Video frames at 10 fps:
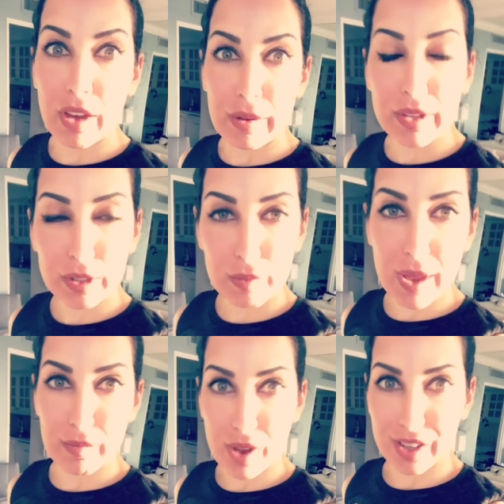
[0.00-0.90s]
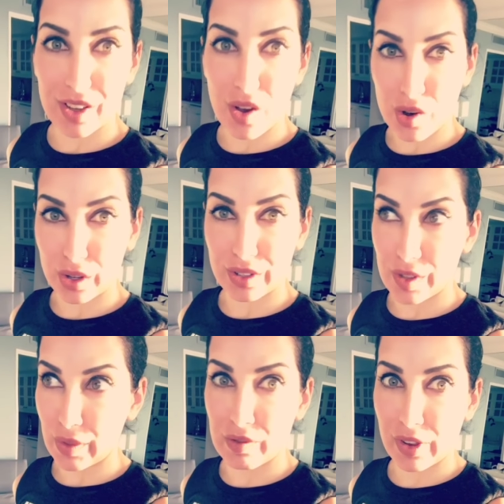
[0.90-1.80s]
if I'm going to spend money on
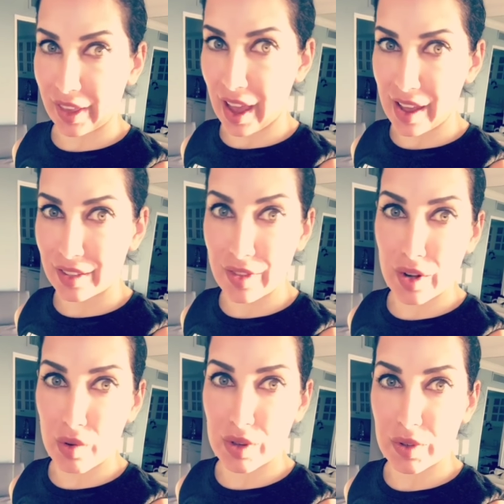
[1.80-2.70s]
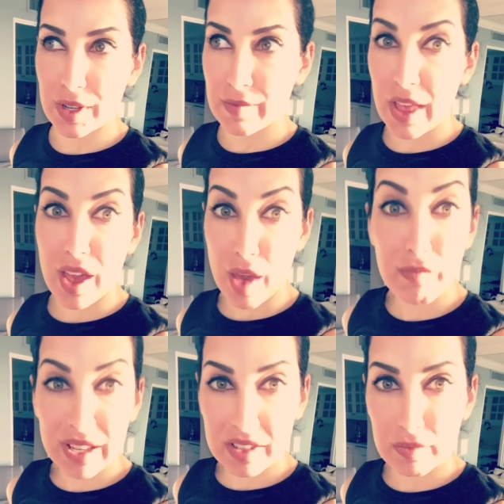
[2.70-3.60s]
something for the cats and they don't use it,
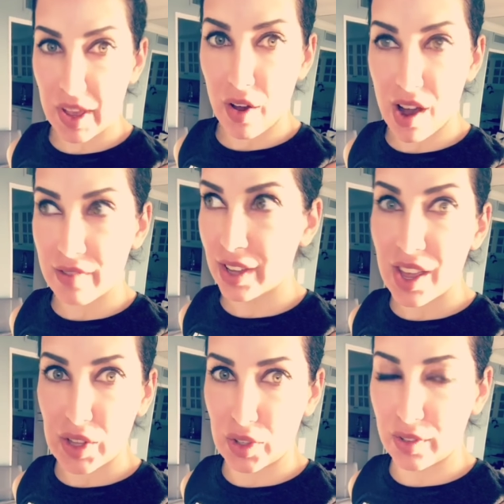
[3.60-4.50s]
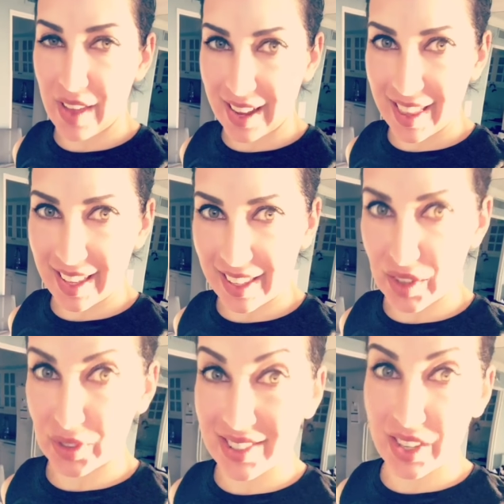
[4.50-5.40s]
it pisses me off. So the fact that he
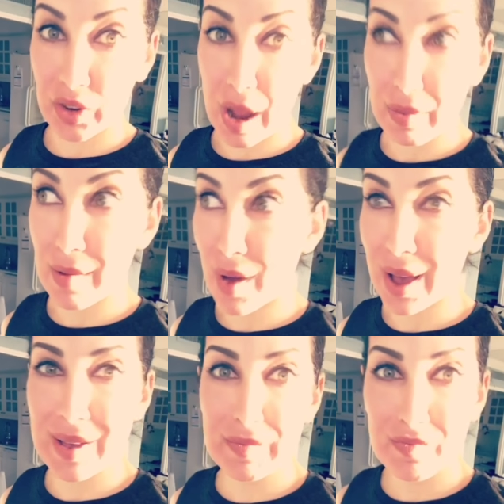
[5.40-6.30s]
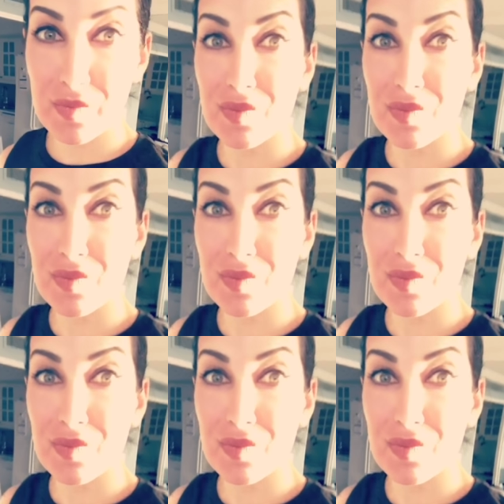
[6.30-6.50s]
uses the crap I buy him.